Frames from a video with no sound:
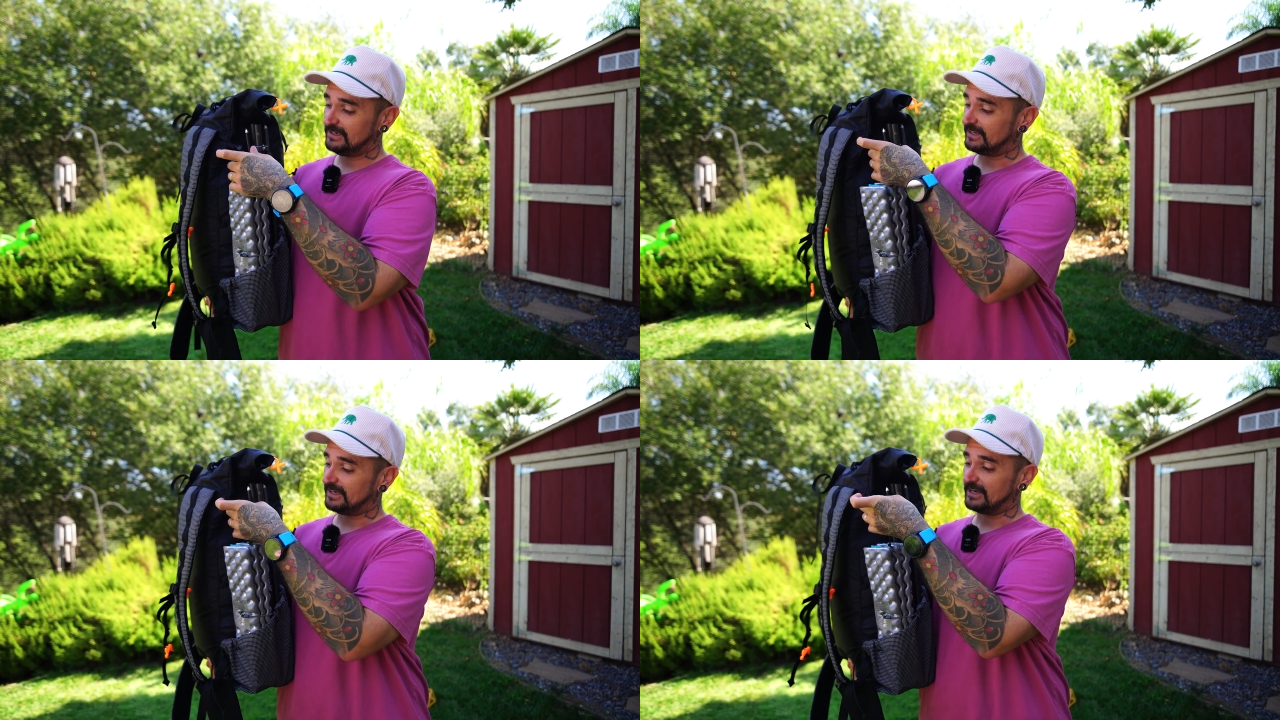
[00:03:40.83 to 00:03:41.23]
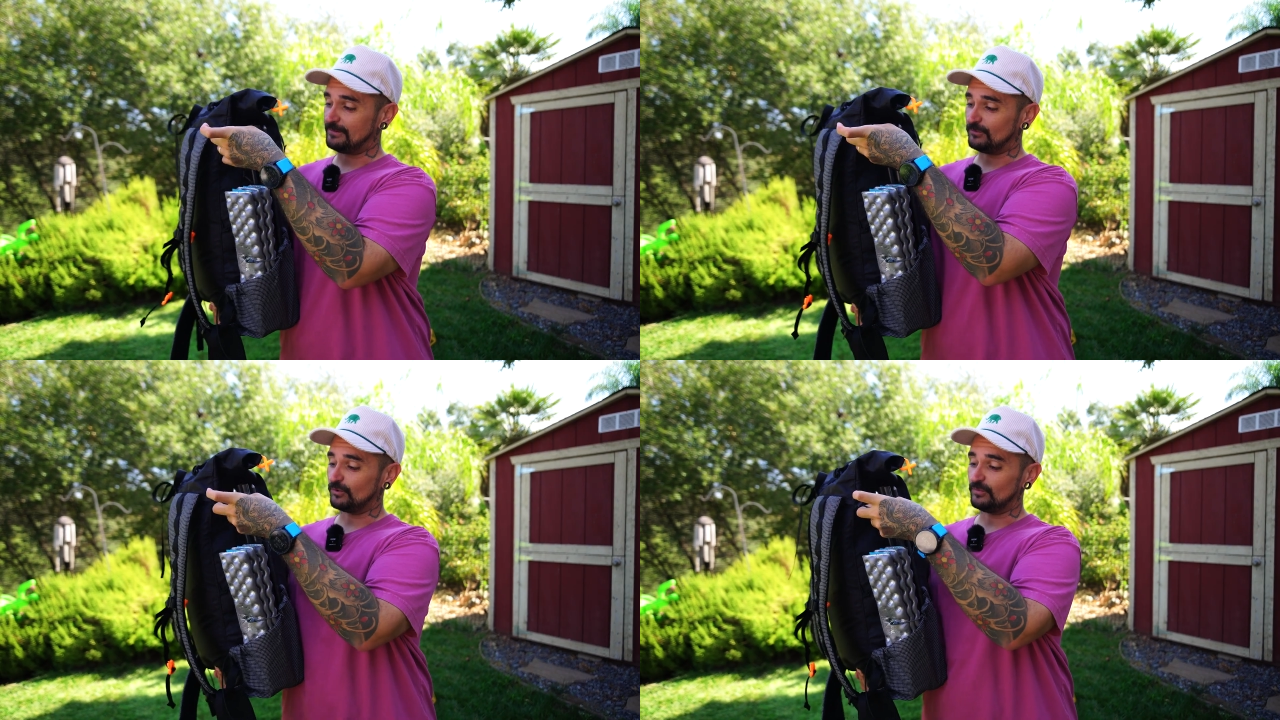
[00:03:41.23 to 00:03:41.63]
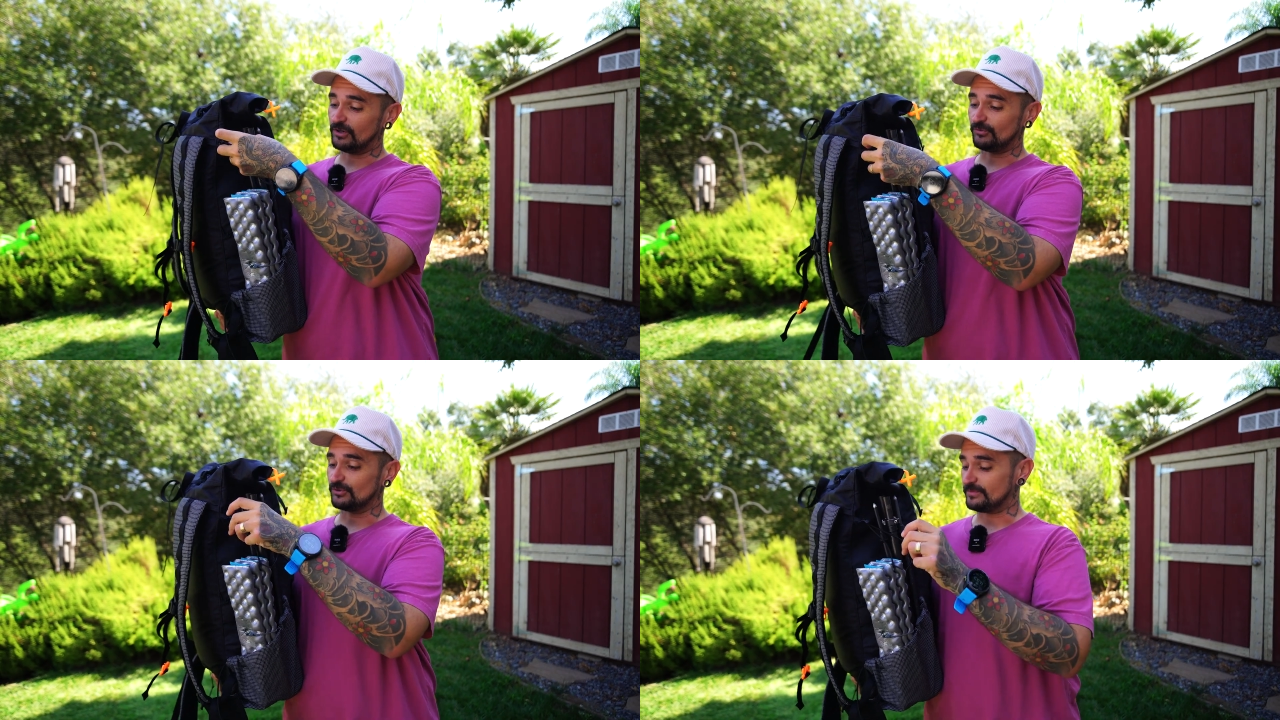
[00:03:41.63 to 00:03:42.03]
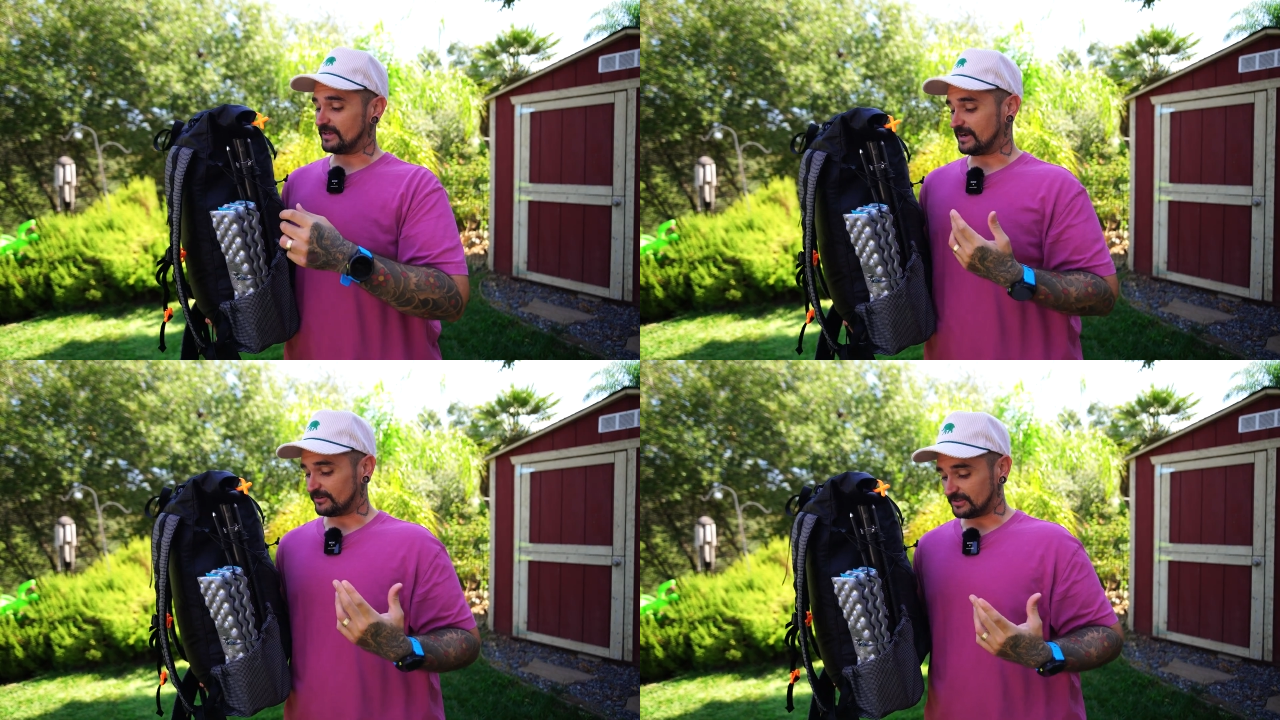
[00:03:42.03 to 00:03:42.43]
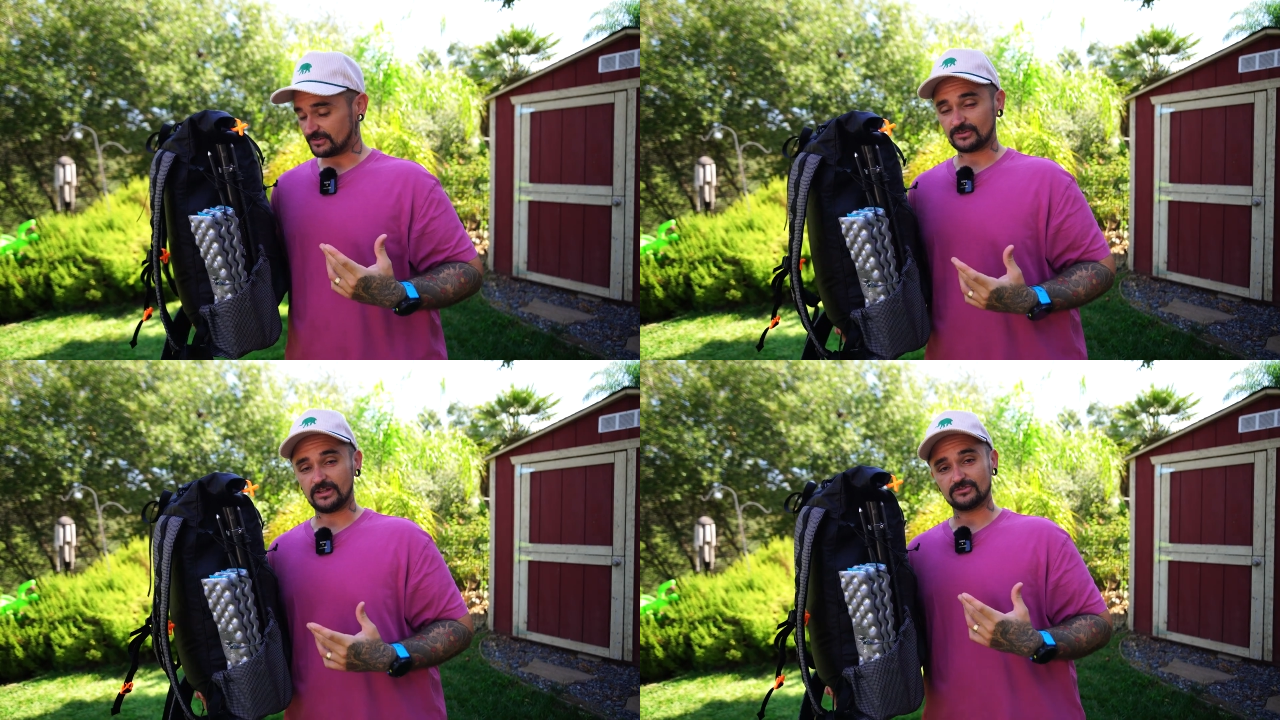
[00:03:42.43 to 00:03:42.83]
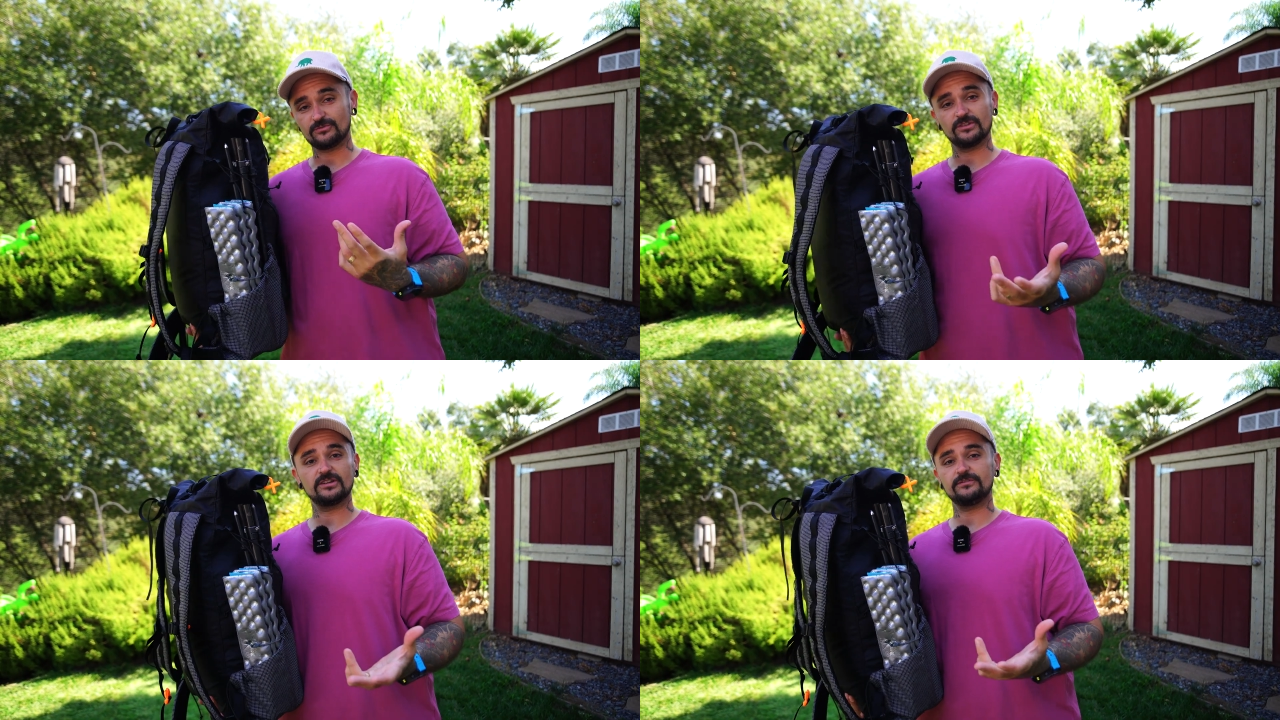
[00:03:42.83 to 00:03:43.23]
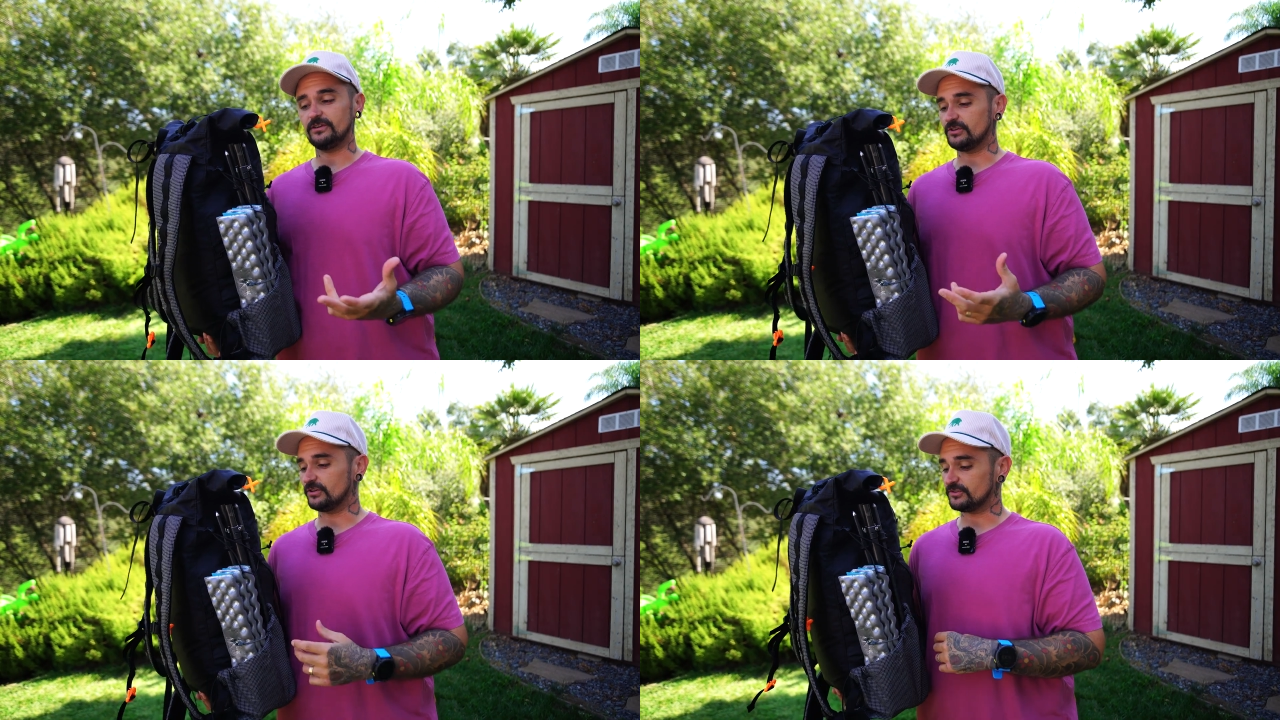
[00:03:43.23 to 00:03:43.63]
and I got more wiggle room now. And so that's a really good feature,